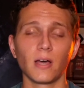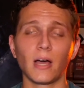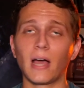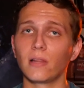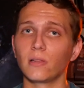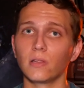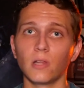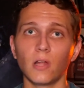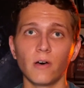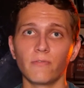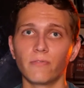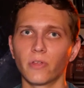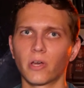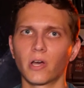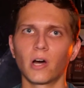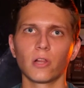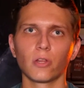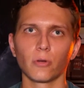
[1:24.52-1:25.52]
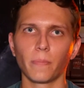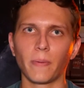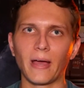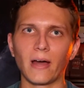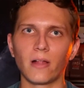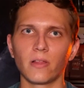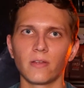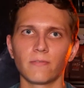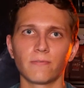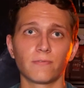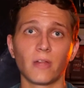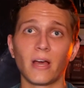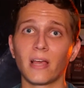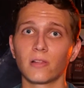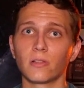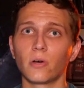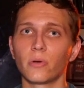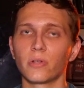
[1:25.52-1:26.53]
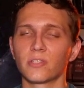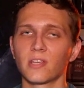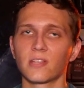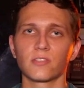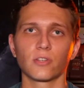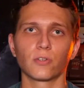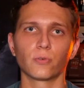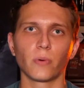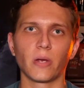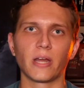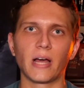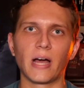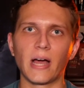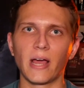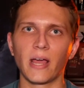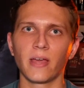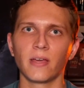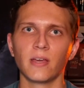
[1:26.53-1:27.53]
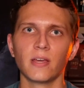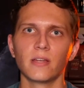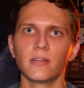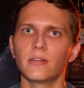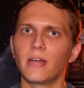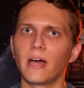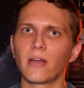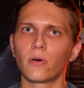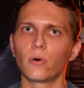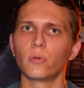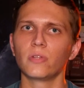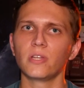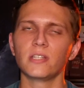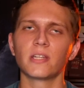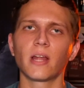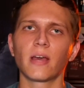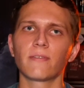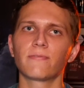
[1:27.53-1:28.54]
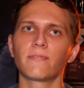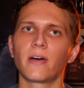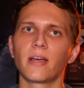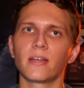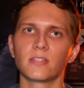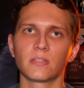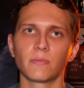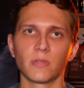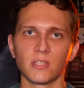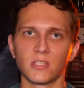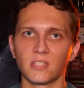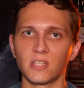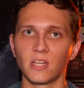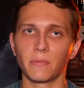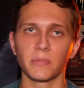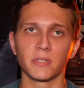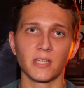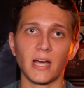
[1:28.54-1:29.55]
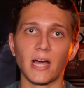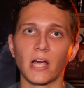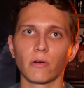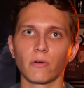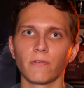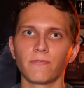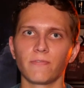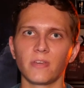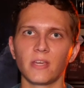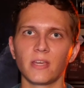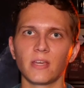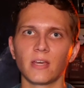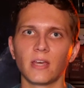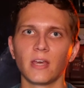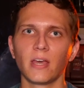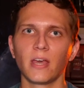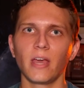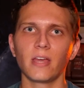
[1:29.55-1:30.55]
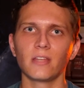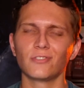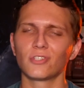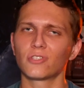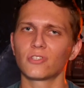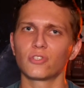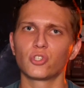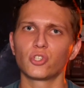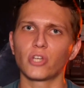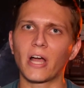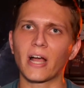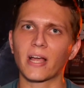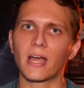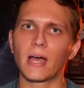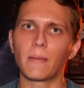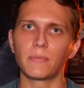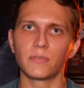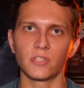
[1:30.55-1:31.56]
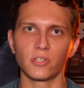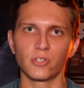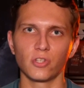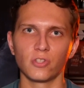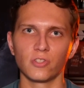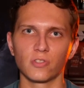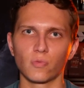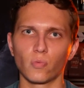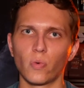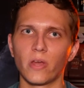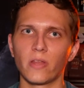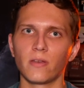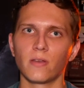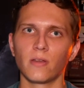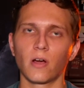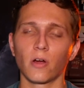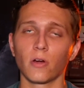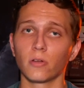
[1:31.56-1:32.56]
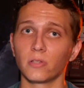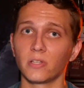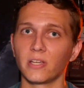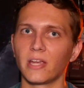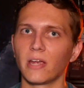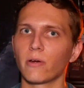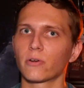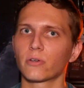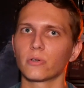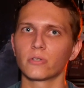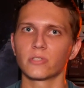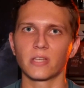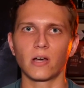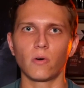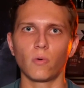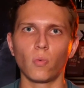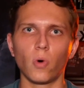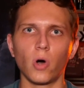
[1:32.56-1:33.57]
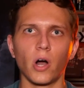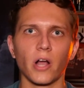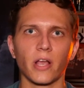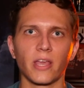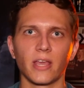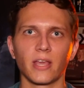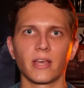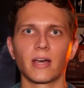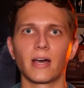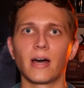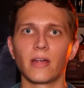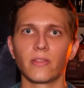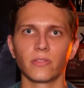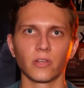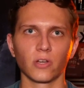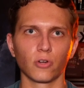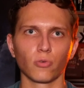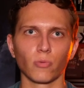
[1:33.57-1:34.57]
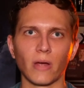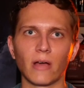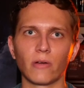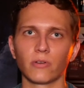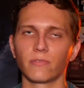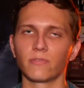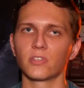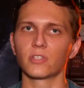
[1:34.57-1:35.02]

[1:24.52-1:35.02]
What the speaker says: I love the color palette. Flying Lotus has a great eye. Not only did I find some of the cinematography and just shot compositions when our lead character is out walking on the ground of